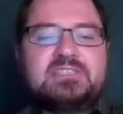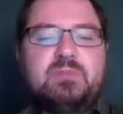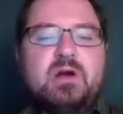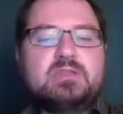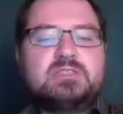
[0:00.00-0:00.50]
kicks
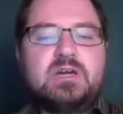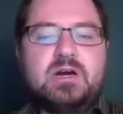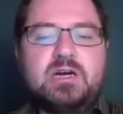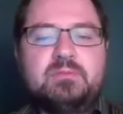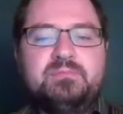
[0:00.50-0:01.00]
a parked
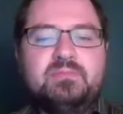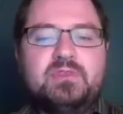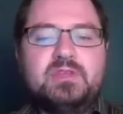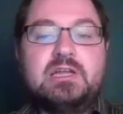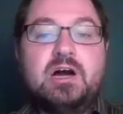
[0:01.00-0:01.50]
car.
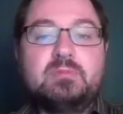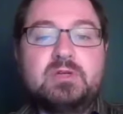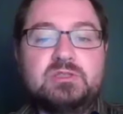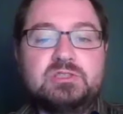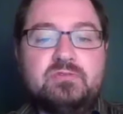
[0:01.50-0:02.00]
The
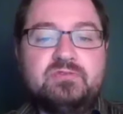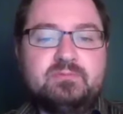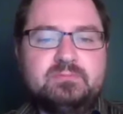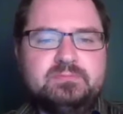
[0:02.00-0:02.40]
alarm goes off.